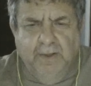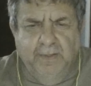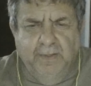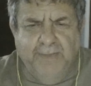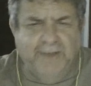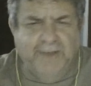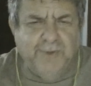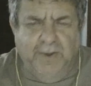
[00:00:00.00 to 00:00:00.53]

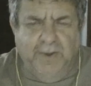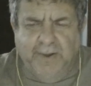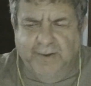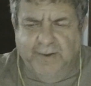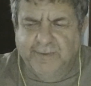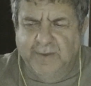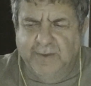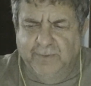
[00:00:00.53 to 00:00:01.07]
that's all I got
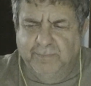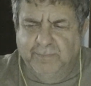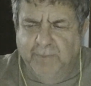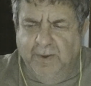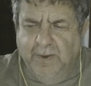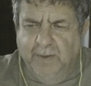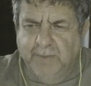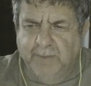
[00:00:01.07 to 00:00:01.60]
to say
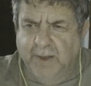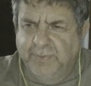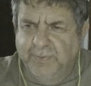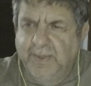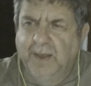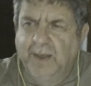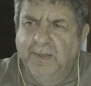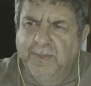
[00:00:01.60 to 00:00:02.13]

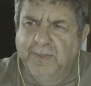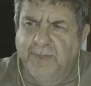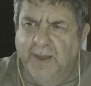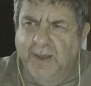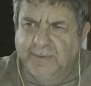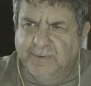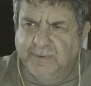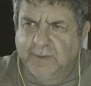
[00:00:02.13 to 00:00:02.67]
about
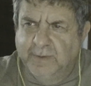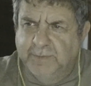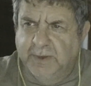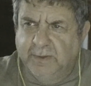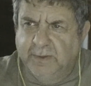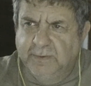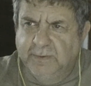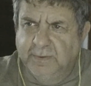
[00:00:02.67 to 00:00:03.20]
that
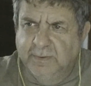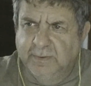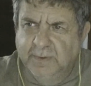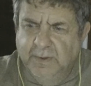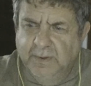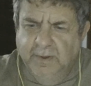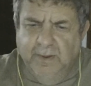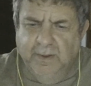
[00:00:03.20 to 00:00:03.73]
subject.
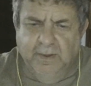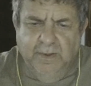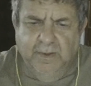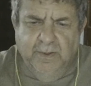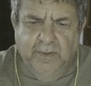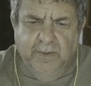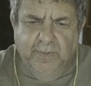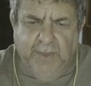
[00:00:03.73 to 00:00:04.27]

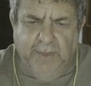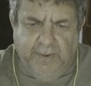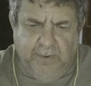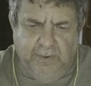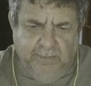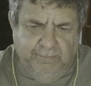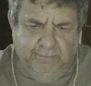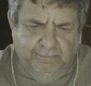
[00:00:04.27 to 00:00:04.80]

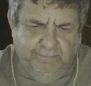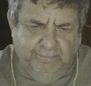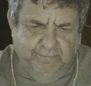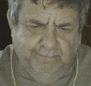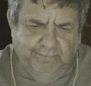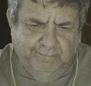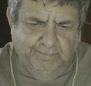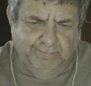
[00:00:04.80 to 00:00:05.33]
Thank you.
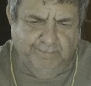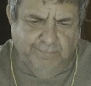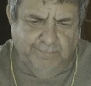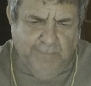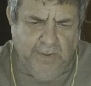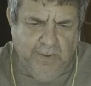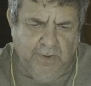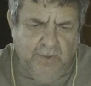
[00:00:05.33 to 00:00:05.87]

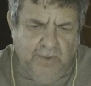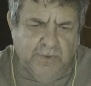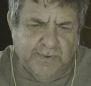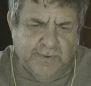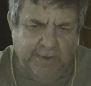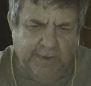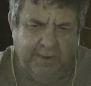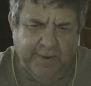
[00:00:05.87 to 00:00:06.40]

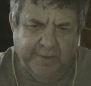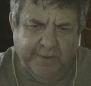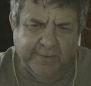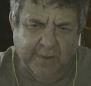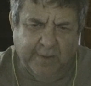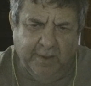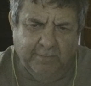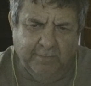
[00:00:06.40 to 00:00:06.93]
See you
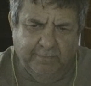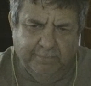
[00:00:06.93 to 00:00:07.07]
next time.